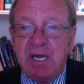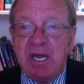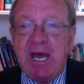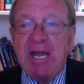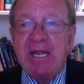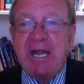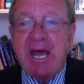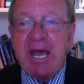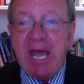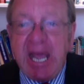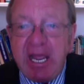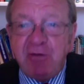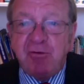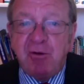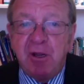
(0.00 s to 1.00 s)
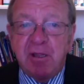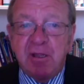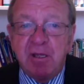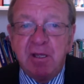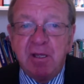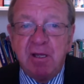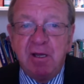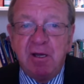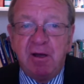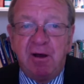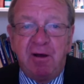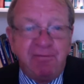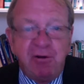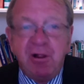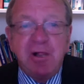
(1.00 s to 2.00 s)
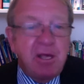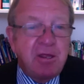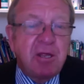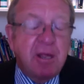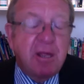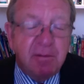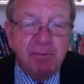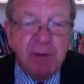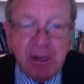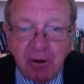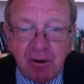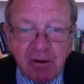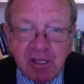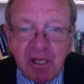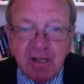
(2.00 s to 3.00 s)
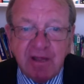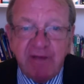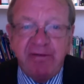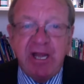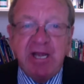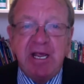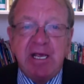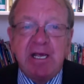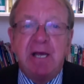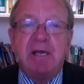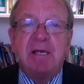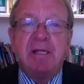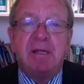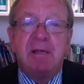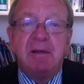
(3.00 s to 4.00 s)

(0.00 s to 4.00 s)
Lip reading: and a hatred of religious minorities of any kind.